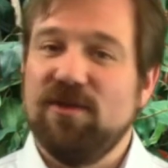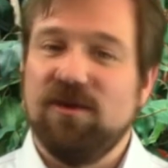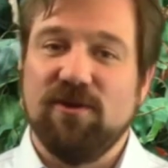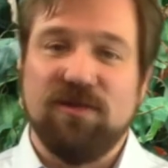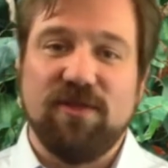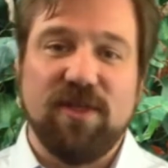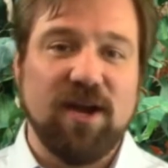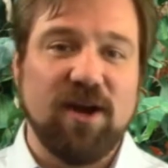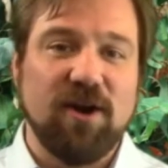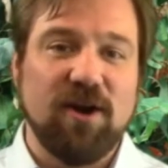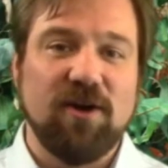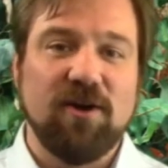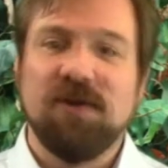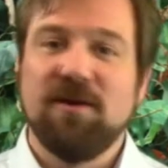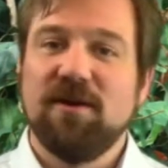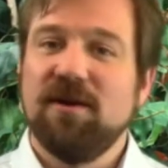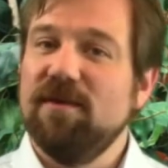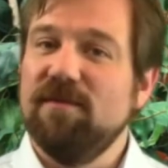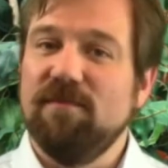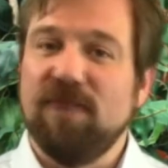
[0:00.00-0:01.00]
They're there,
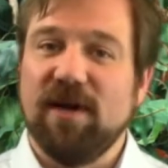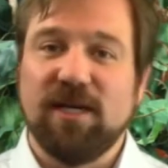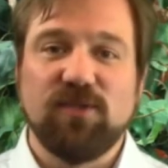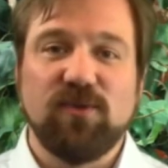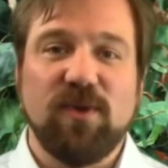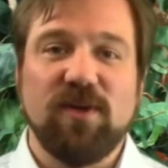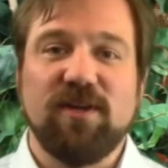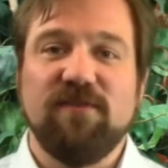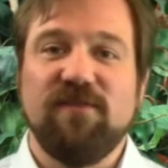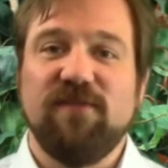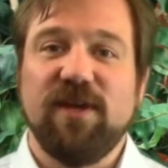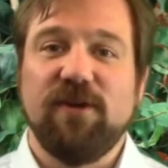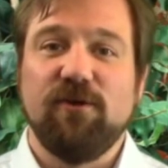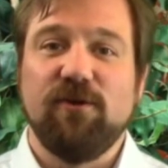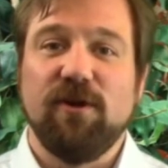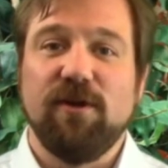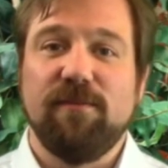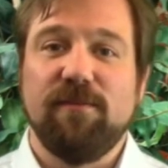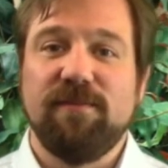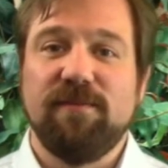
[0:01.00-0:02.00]
might as well
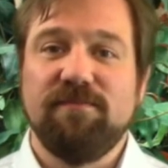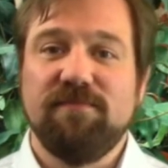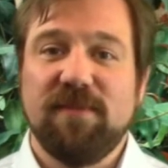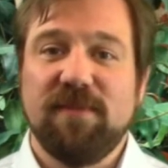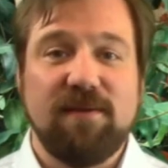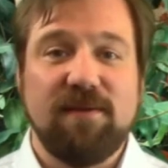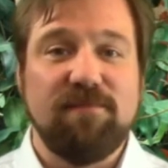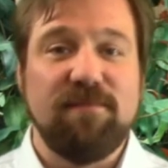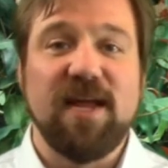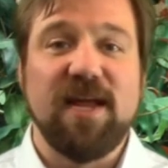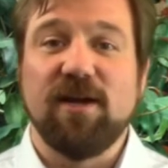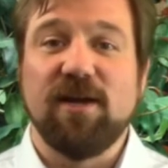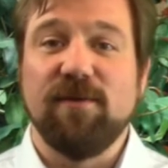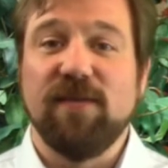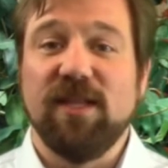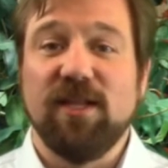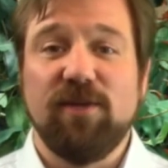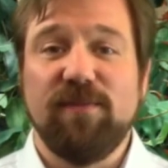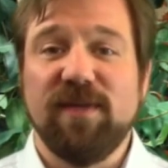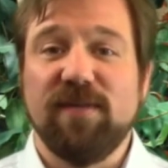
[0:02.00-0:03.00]
configure them and make them
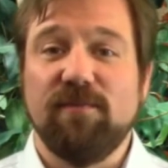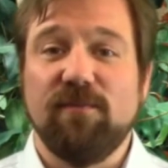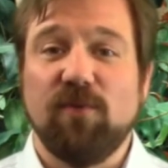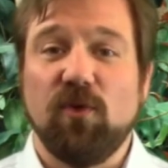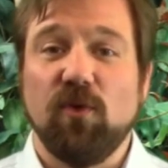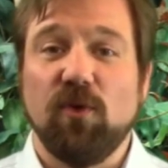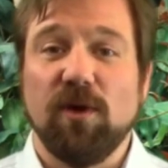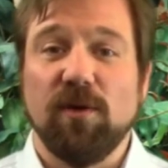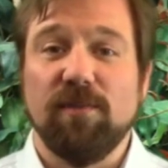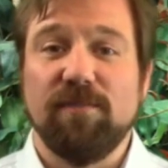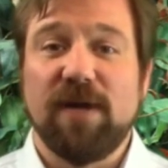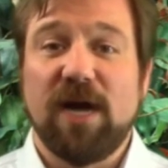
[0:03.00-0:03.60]
a little bit more